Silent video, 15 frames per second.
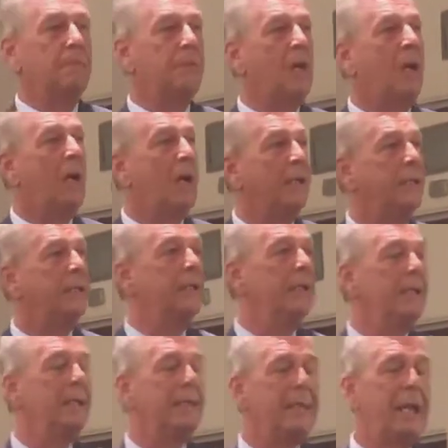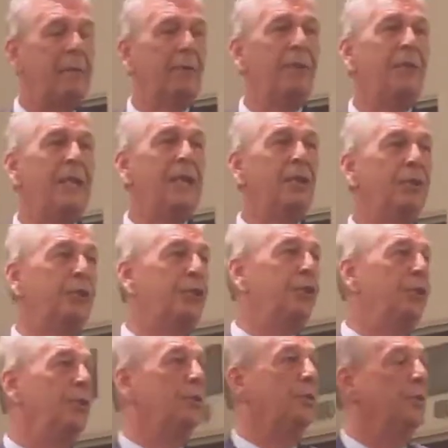God. They were there
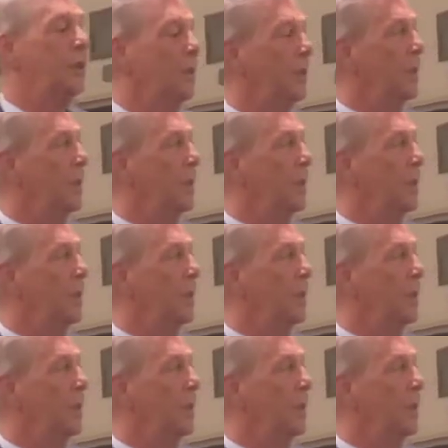to